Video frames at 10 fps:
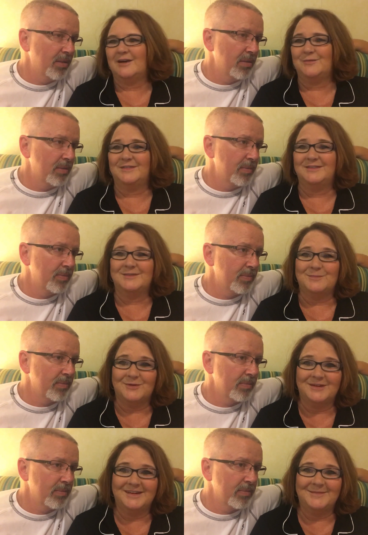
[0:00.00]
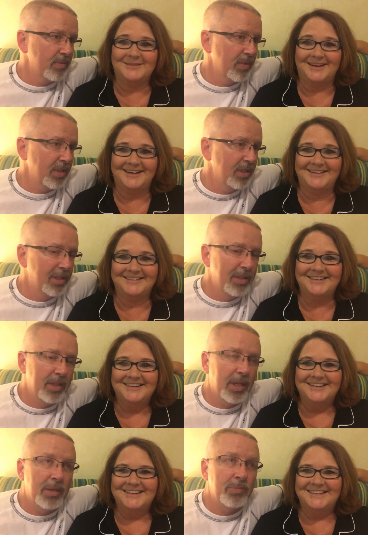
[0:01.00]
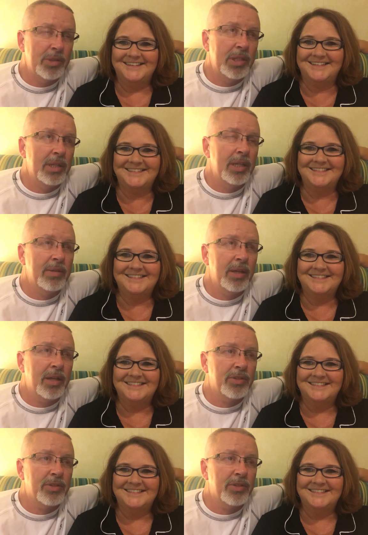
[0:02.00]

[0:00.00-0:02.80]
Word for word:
Speaker 1: That was this morning. I'm tired.
Speaker 2: Yeah, but then they, they